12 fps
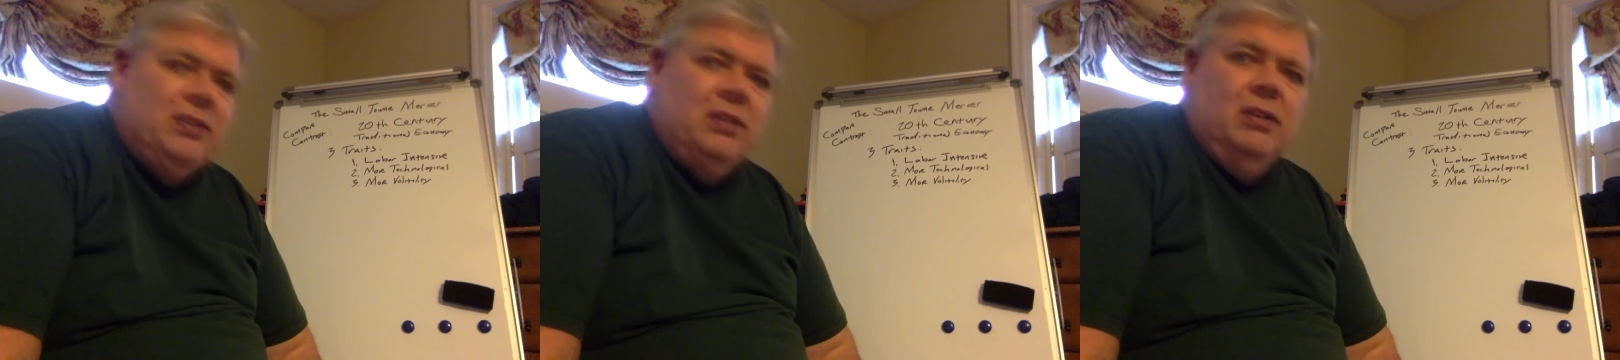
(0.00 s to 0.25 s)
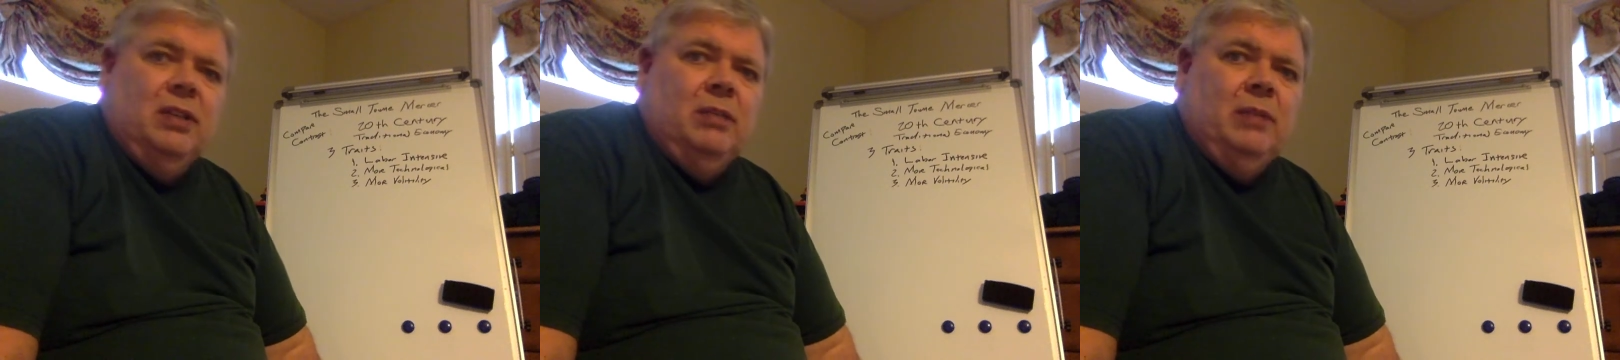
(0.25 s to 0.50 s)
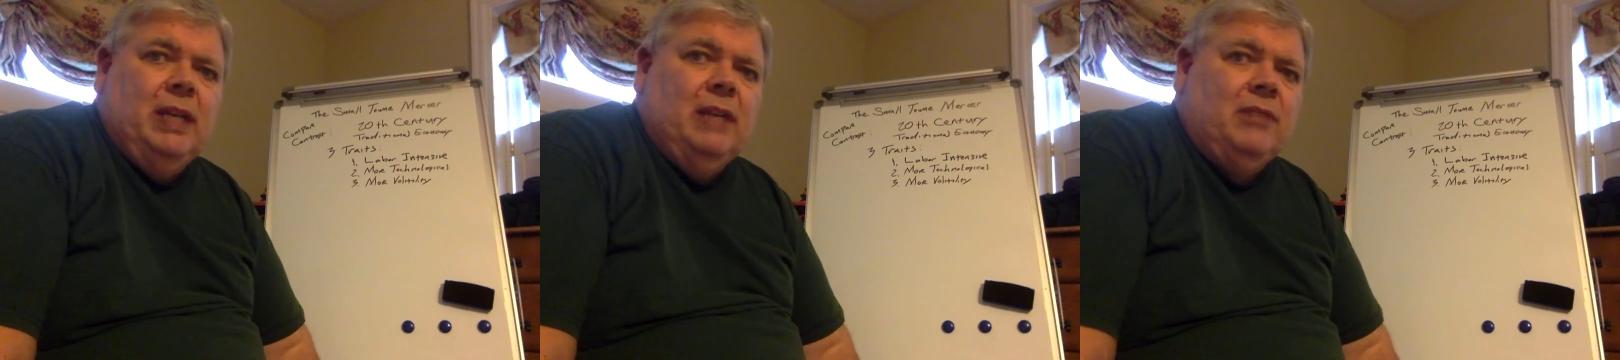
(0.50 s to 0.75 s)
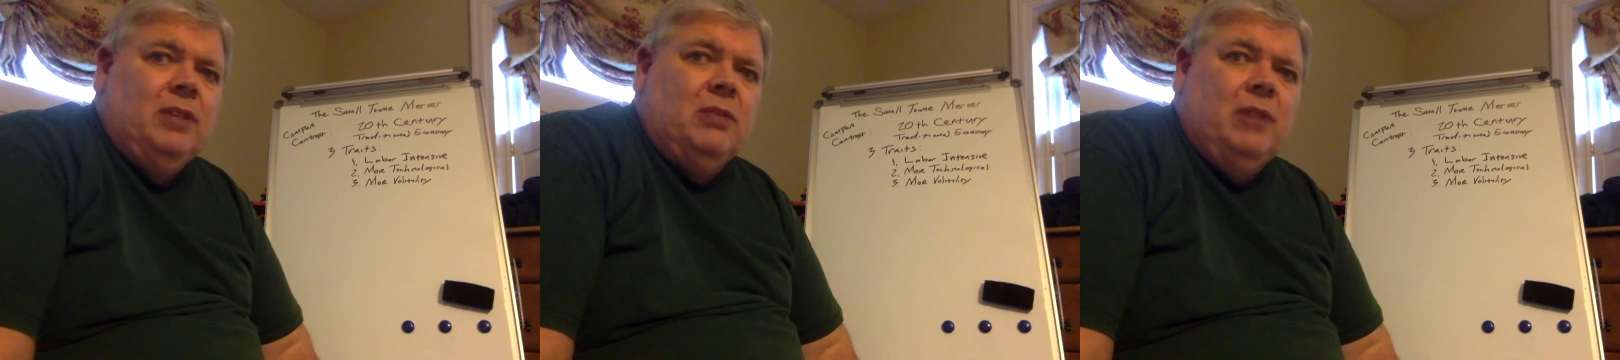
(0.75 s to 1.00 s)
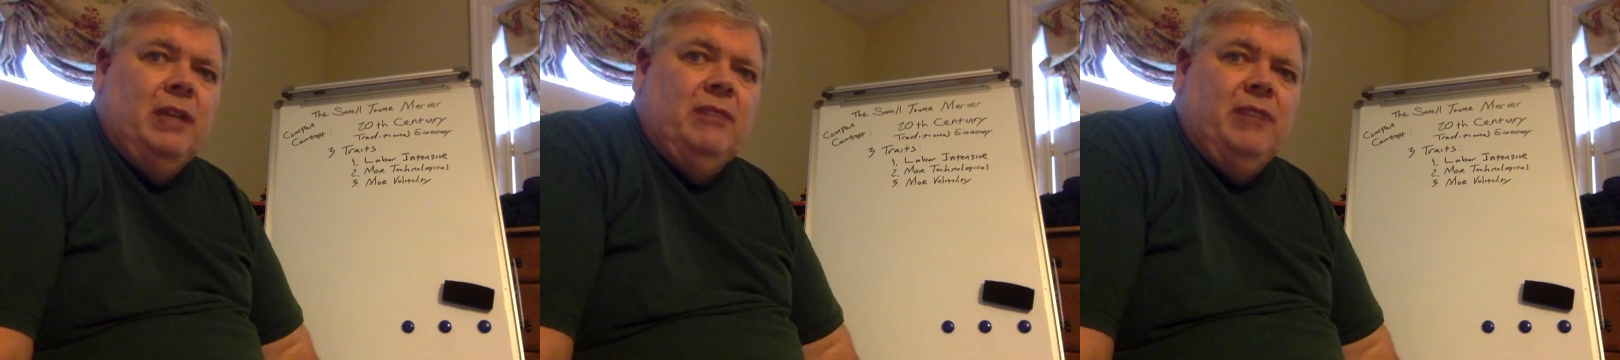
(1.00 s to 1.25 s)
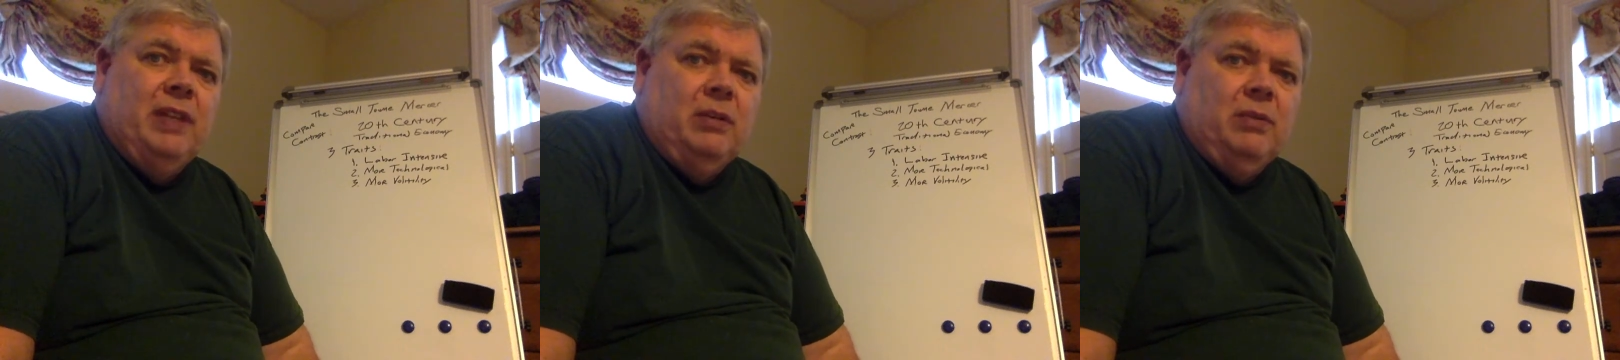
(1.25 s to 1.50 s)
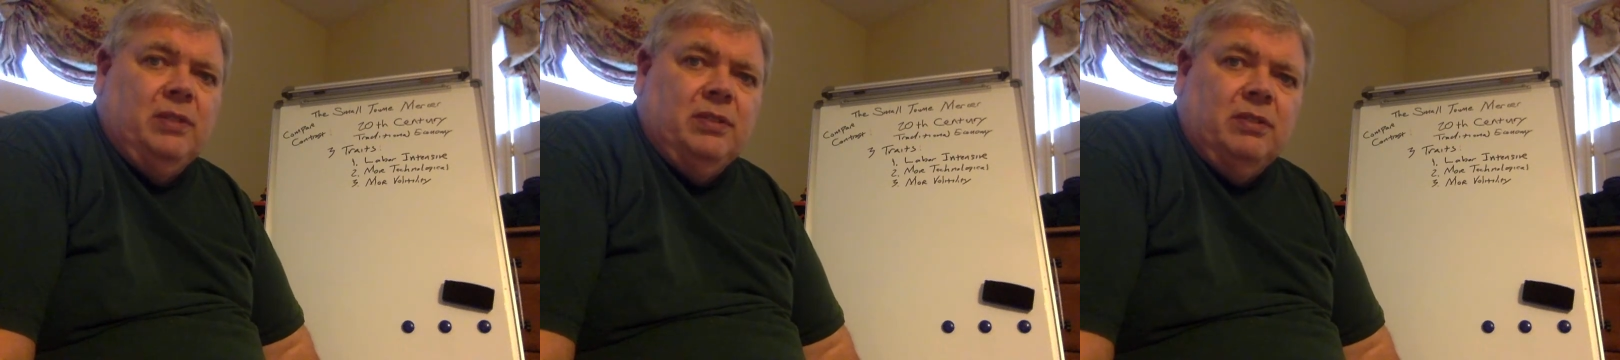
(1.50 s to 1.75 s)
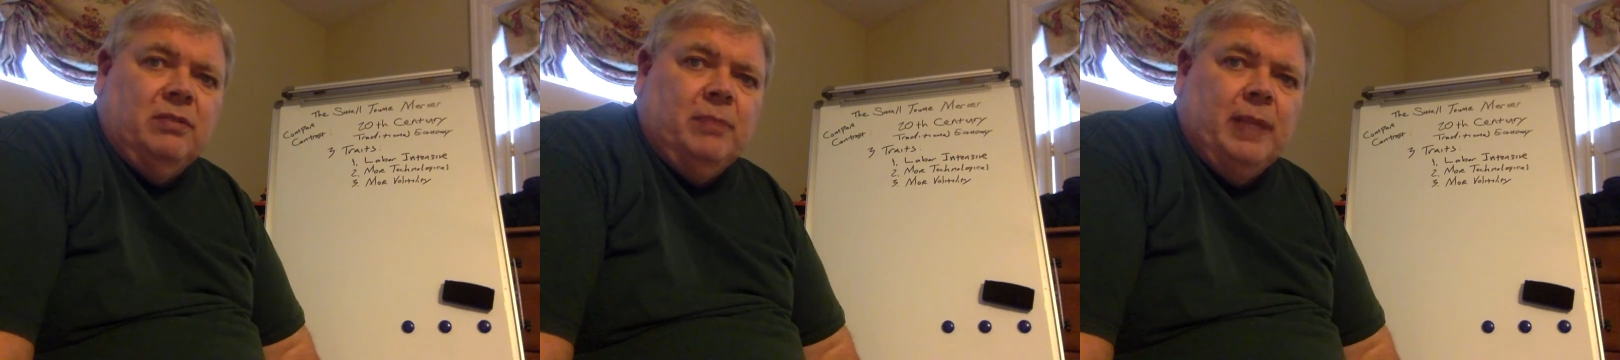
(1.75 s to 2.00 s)
so that we have to create a Federal
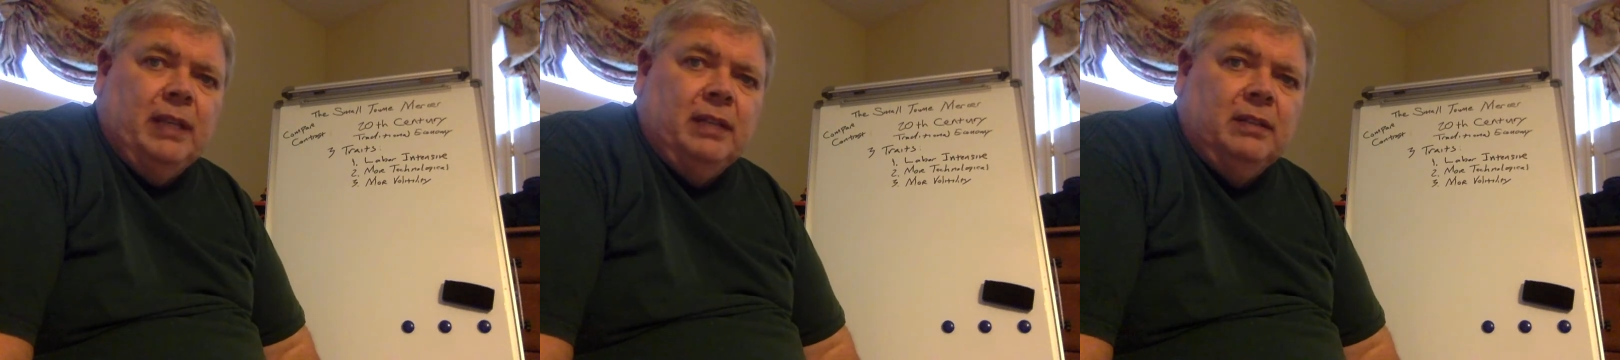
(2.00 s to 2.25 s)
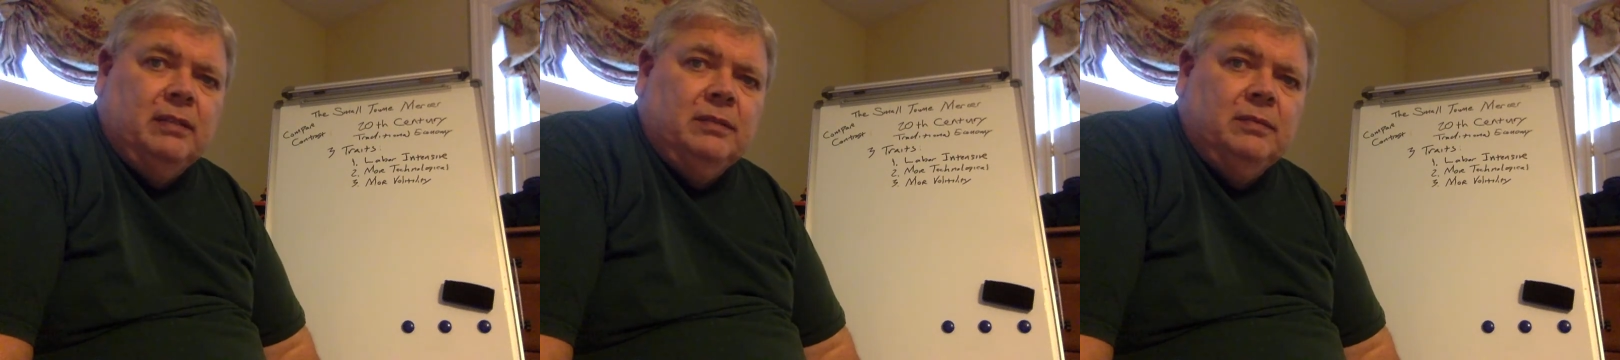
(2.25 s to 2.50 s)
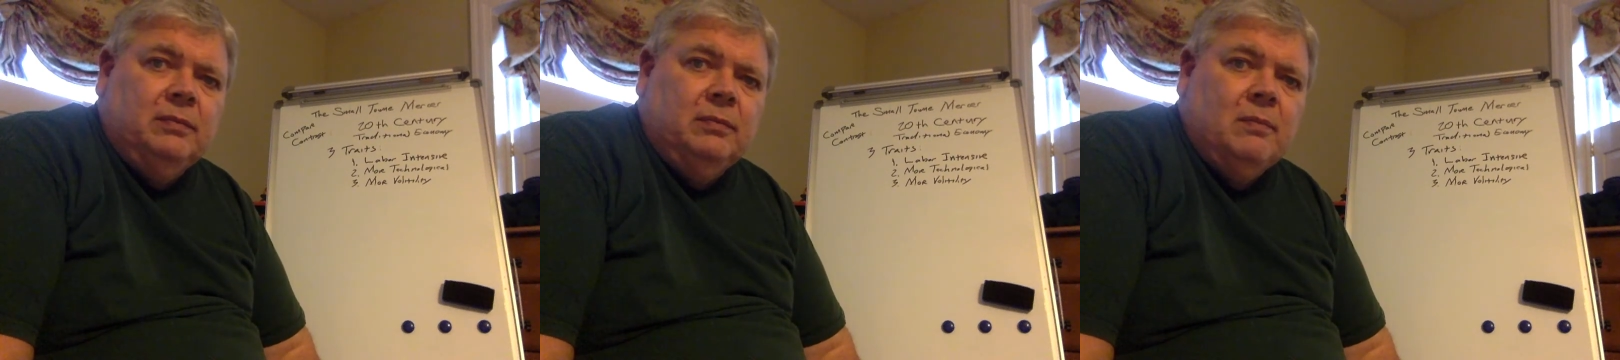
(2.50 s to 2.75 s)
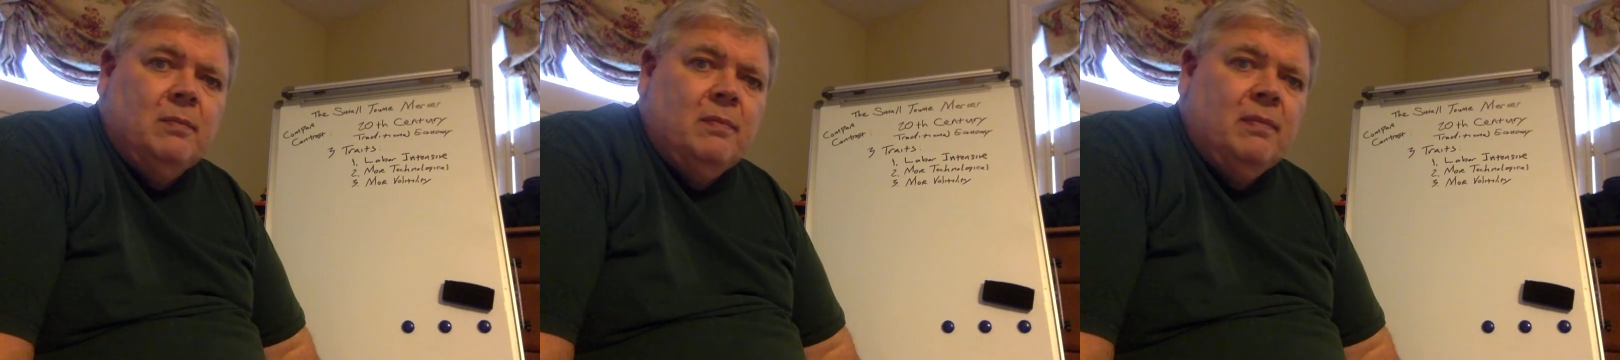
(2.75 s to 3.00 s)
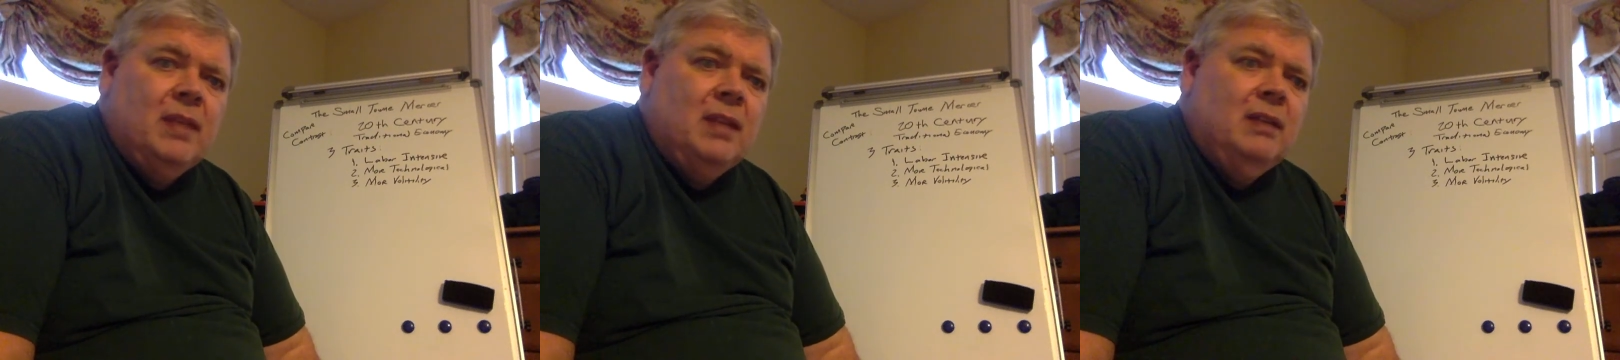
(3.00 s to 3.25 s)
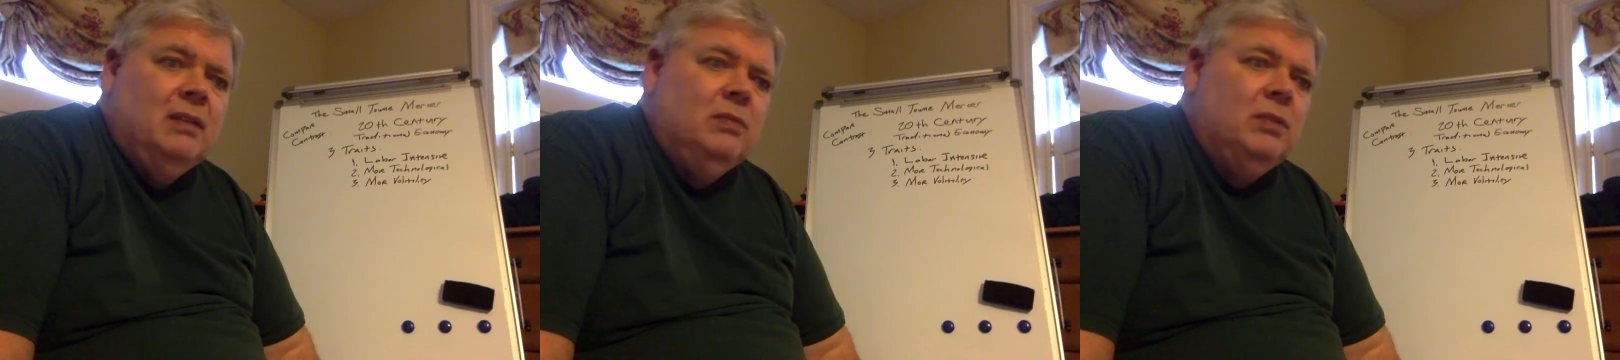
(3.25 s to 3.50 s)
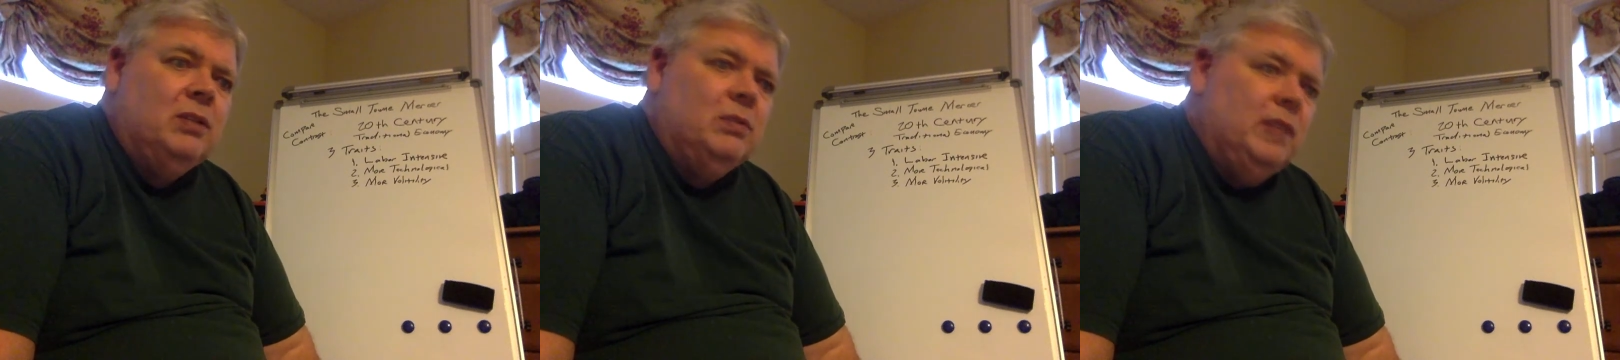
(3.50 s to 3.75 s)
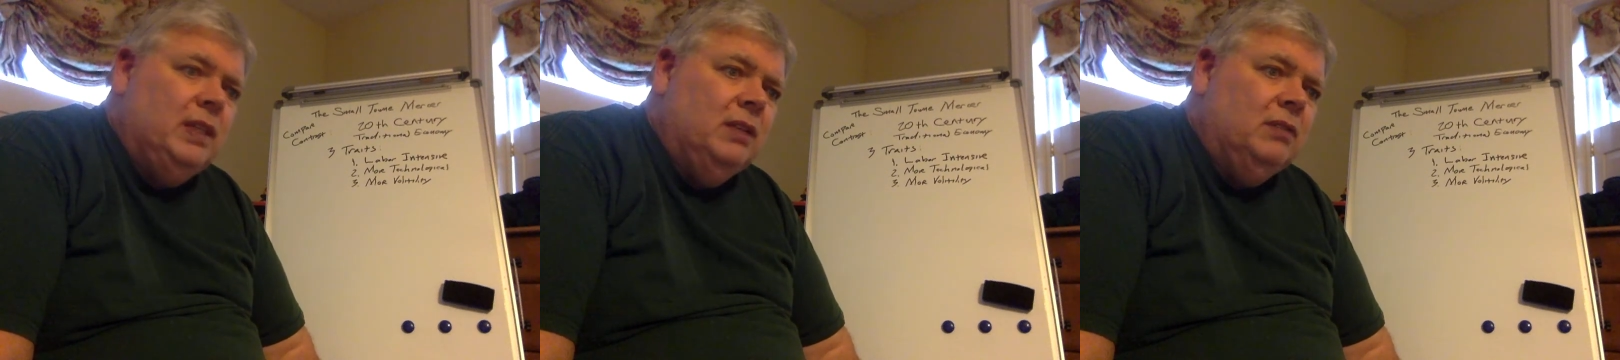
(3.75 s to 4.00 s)
Reserve Bank, which we
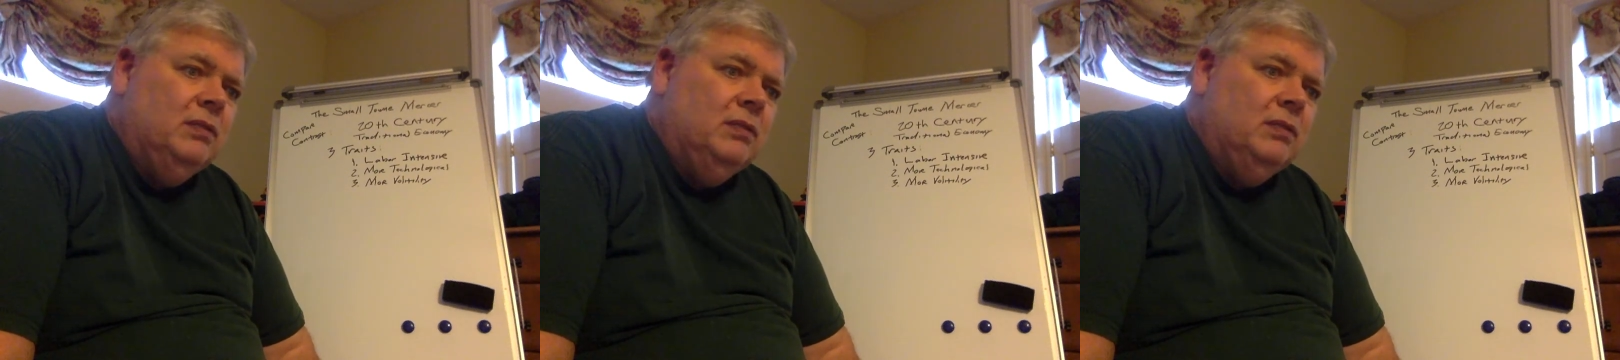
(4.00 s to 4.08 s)
do.